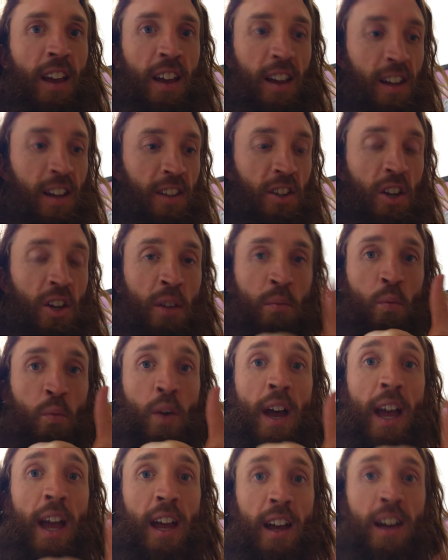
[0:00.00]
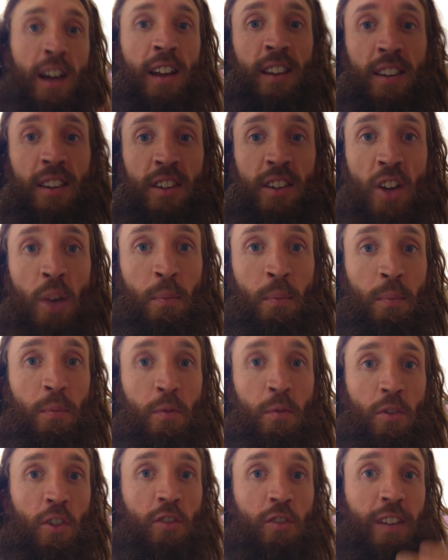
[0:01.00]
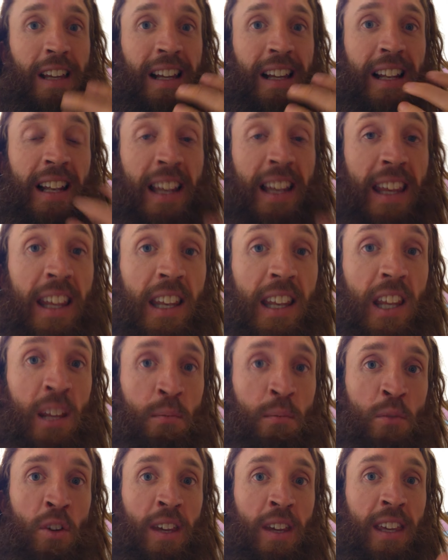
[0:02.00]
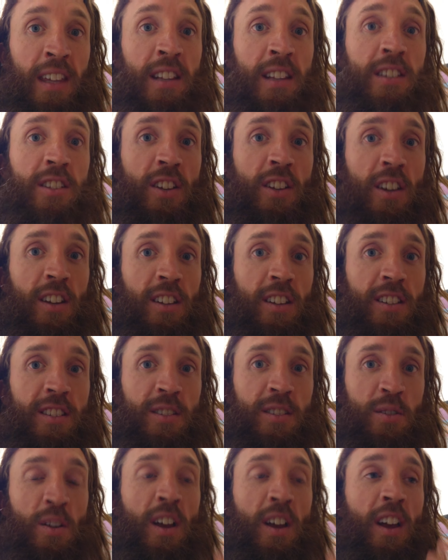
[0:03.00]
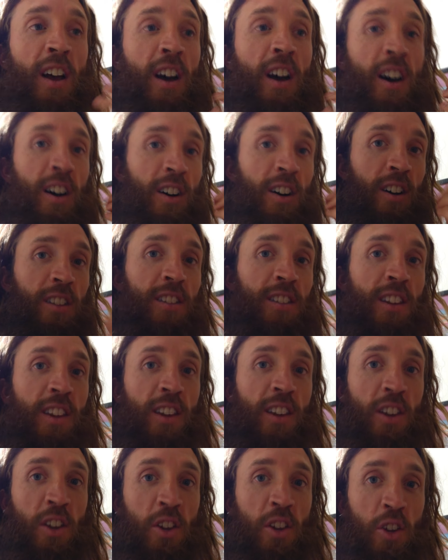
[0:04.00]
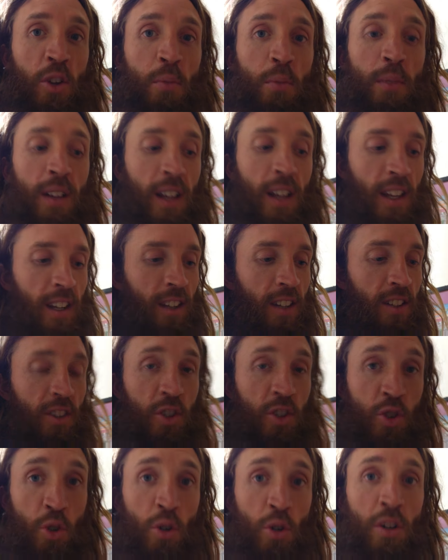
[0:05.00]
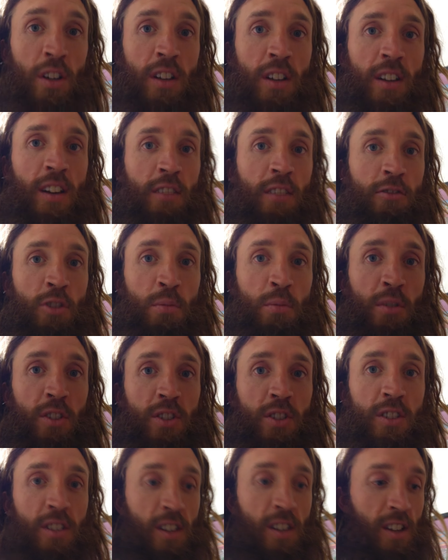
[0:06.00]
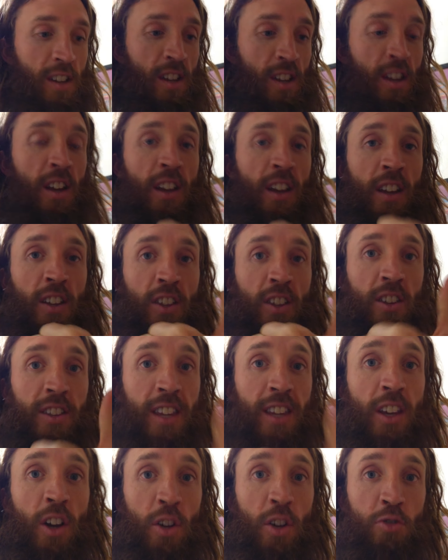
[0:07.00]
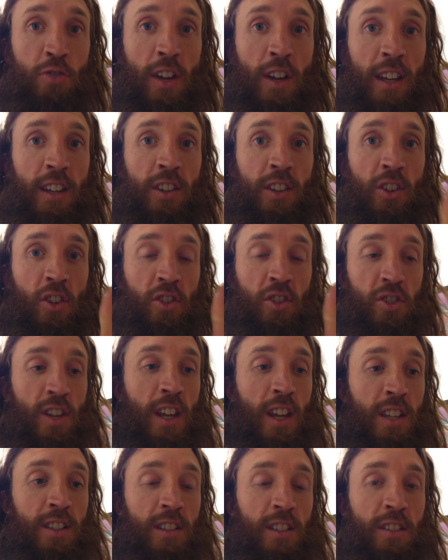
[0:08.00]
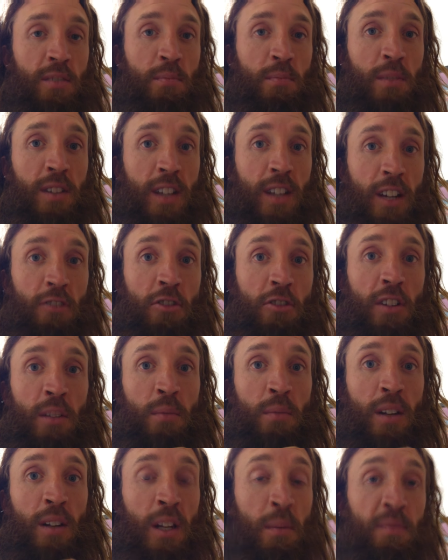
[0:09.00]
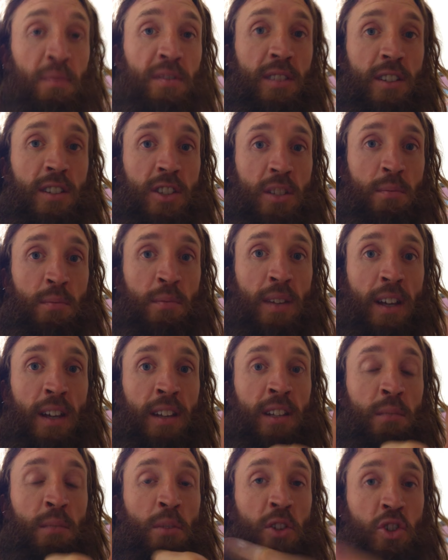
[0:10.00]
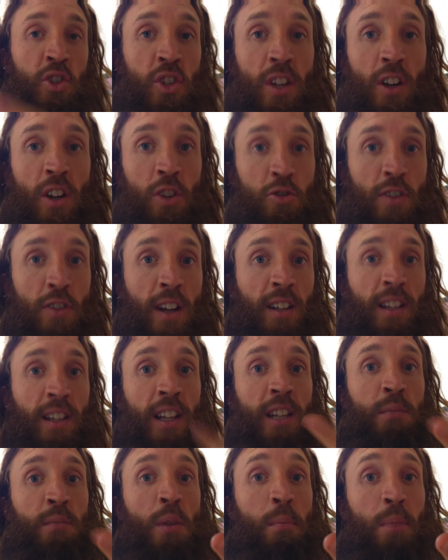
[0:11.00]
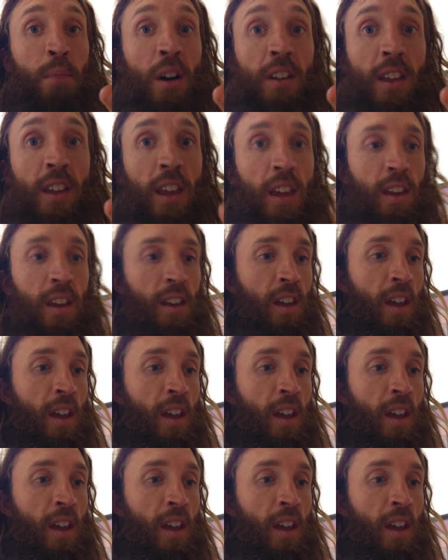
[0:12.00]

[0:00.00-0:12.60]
And I'm cleaning my insides, all the accumulated junk and rubbish, dehydrated, congested material in my lymph system and in my GI tract and in my body